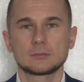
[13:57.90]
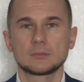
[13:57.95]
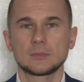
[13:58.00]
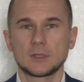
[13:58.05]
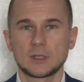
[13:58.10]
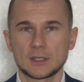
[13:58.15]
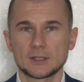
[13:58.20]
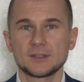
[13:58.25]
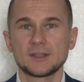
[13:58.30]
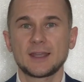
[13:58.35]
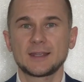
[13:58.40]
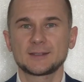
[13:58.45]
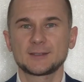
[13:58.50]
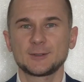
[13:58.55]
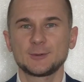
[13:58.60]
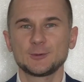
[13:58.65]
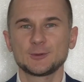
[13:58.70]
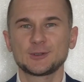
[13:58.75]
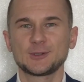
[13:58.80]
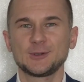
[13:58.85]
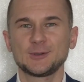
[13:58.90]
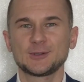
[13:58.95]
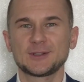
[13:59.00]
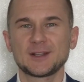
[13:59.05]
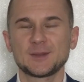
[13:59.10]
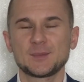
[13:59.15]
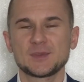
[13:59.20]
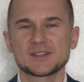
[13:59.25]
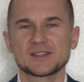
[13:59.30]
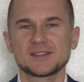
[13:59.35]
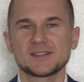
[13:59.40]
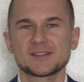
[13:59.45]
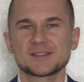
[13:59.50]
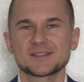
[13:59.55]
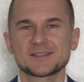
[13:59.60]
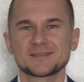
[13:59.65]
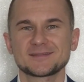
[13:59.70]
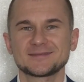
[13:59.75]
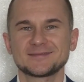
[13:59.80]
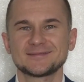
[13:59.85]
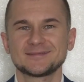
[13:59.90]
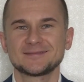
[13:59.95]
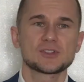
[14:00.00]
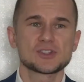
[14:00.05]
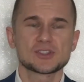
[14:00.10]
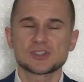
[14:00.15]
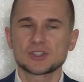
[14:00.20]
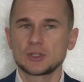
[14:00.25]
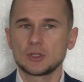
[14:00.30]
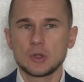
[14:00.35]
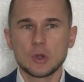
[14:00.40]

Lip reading: conduct a good hotel business. Just